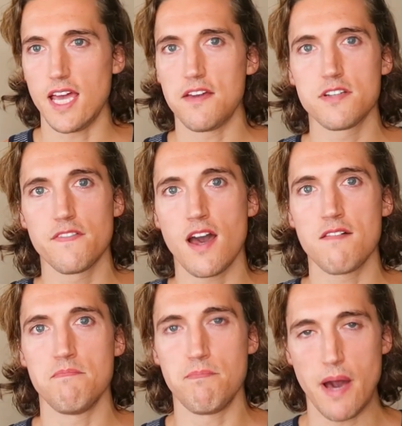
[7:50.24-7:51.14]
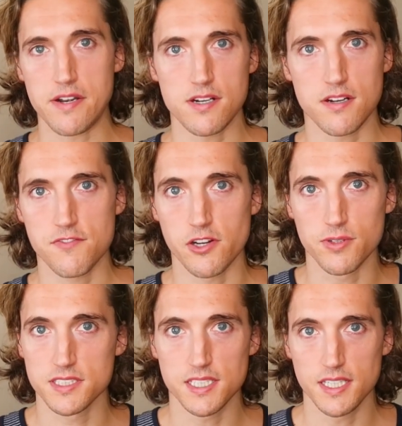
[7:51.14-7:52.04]
even if you have better
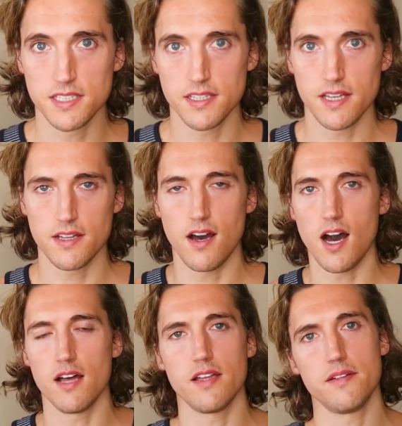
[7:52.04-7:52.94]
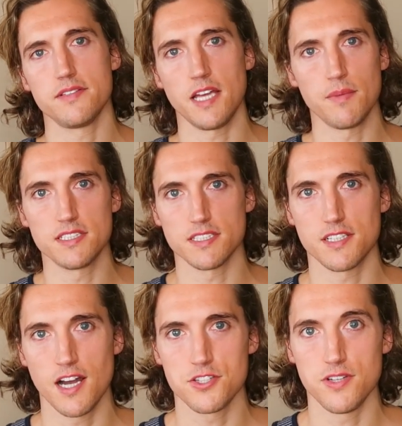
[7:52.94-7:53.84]
frequency demons
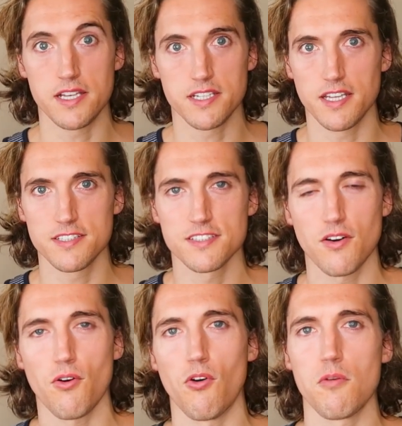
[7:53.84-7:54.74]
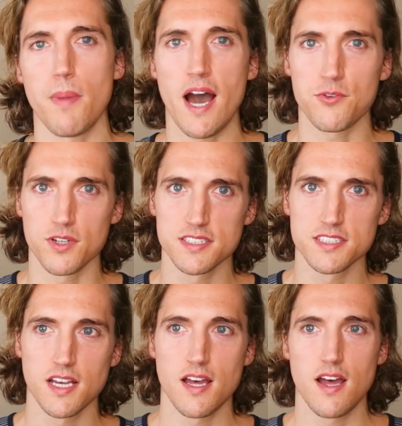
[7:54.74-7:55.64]
inside you, entities, or bad
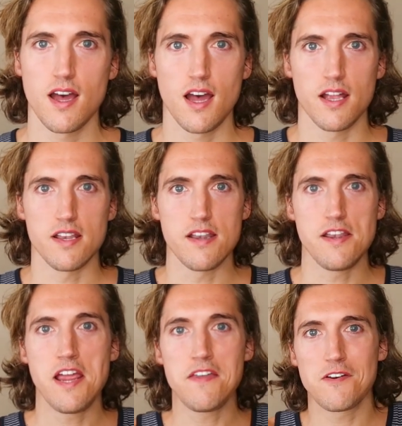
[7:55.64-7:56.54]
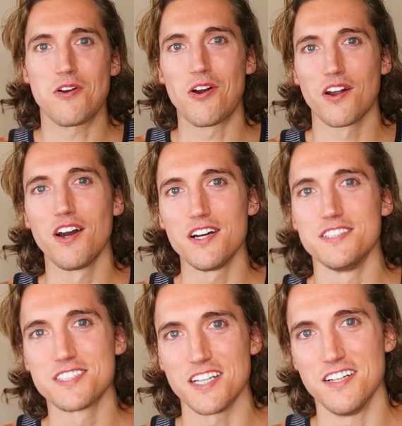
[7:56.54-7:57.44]
ones, neither are
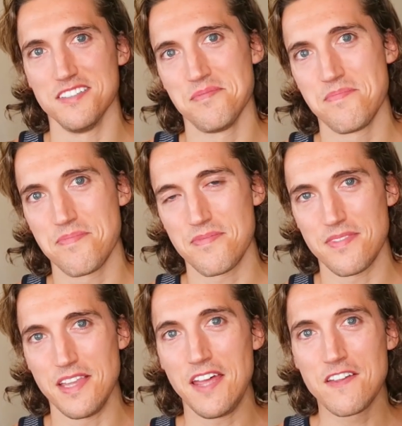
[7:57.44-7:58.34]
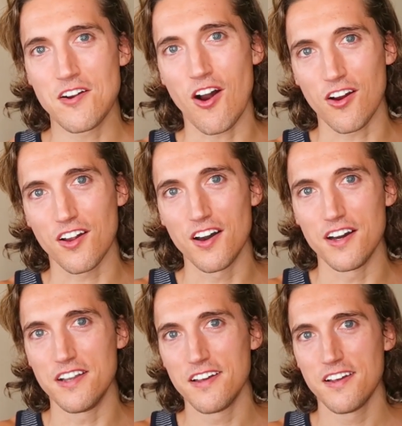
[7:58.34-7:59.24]
good still. Neither are
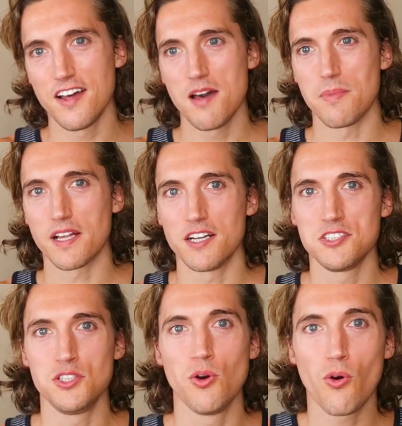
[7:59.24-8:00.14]
good. Because